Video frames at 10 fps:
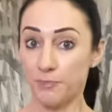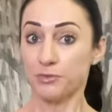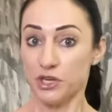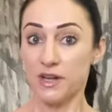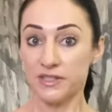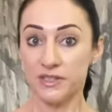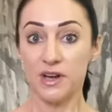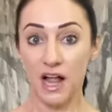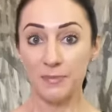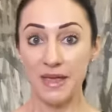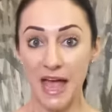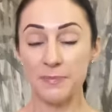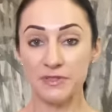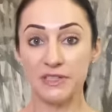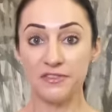Chances are I'll be
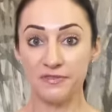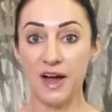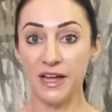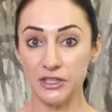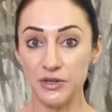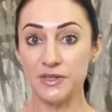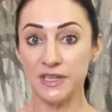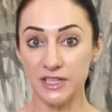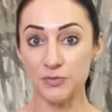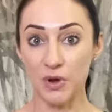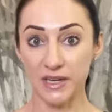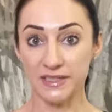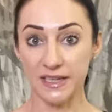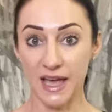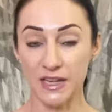absolutely fine using this product
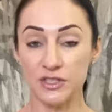again.